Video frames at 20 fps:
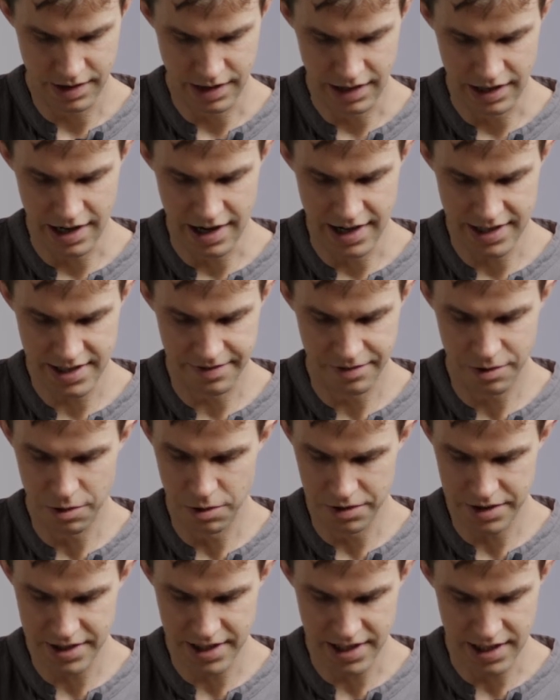Lots of
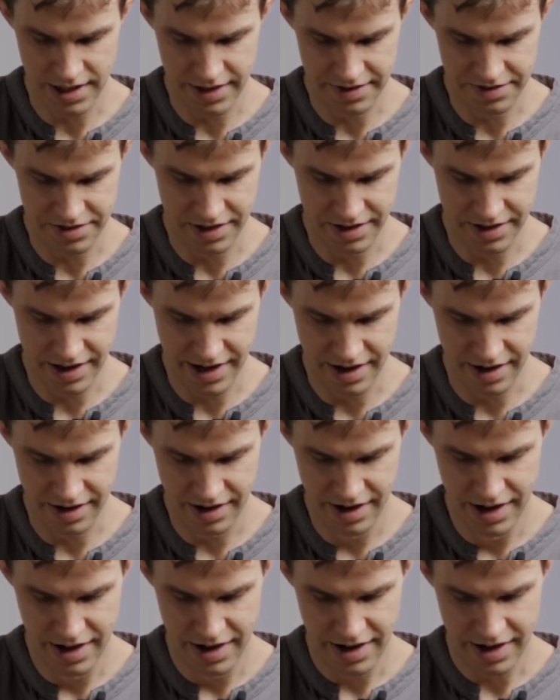whole tea leaves in
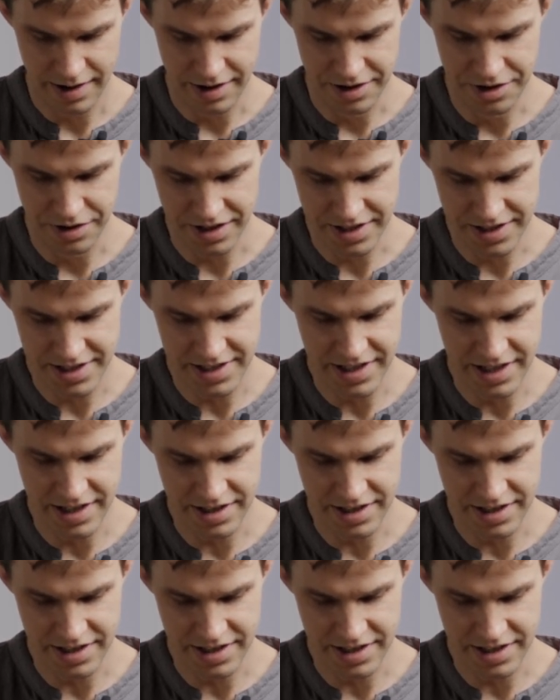there, and you can see